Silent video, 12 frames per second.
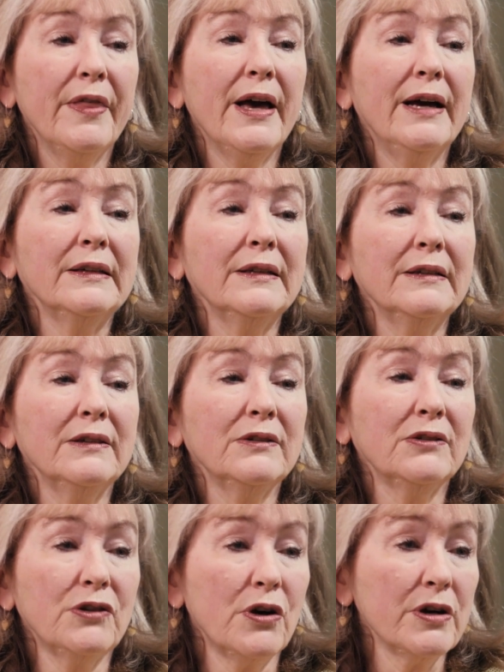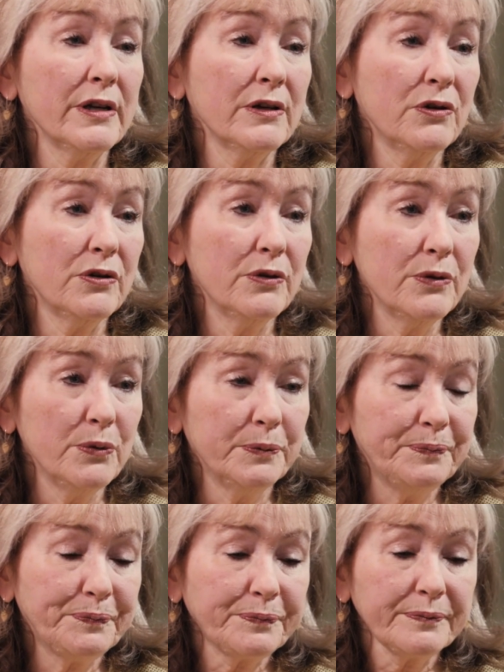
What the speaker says: that is starting to